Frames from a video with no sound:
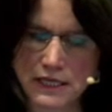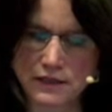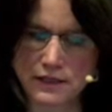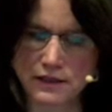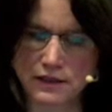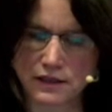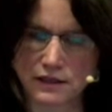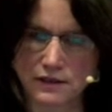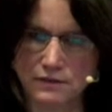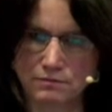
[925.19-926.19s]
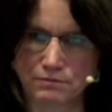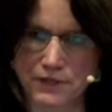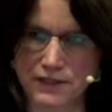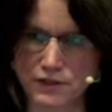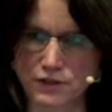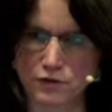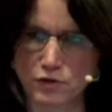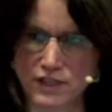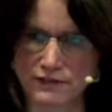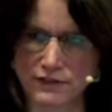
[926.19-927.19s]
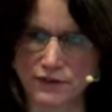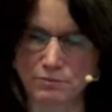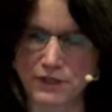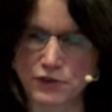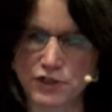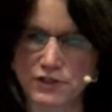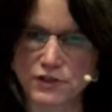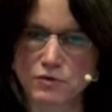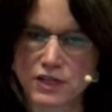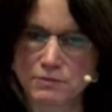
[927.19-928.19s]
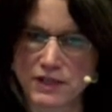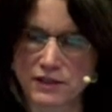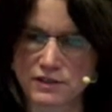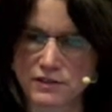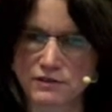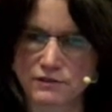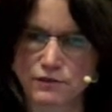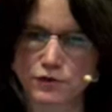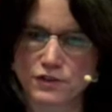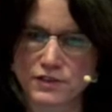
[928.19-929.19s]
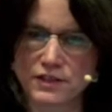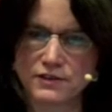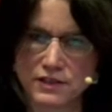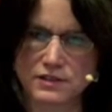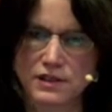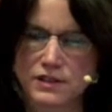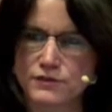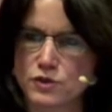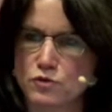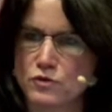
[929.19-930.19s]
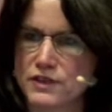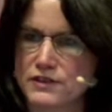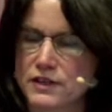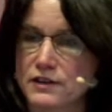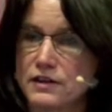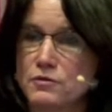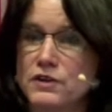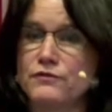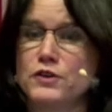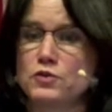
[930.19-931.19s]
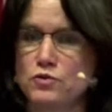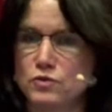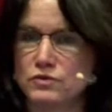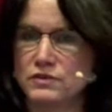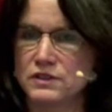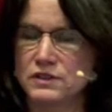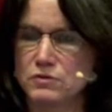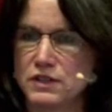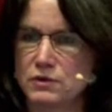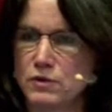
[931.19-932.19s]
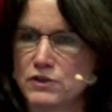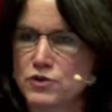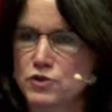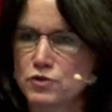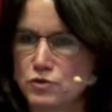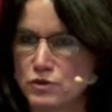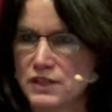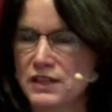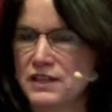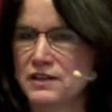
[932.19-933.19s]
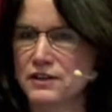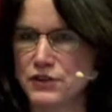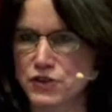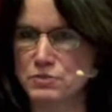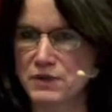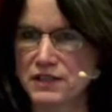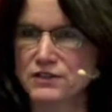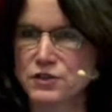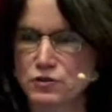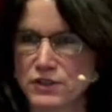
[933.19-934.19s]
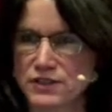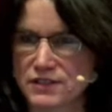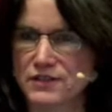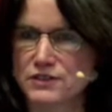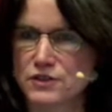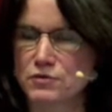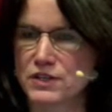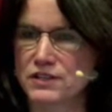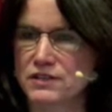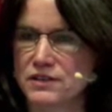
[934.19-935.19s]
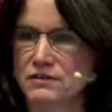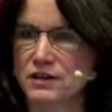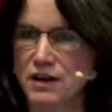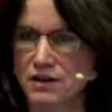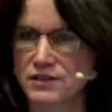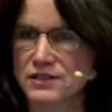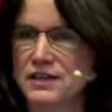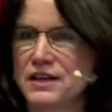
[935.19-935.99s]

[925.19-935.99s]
then parents, of course, have different pictures. Estonian parents foresee this kind of school that there are only 1-2 Russian-speaking students in the Estonian class,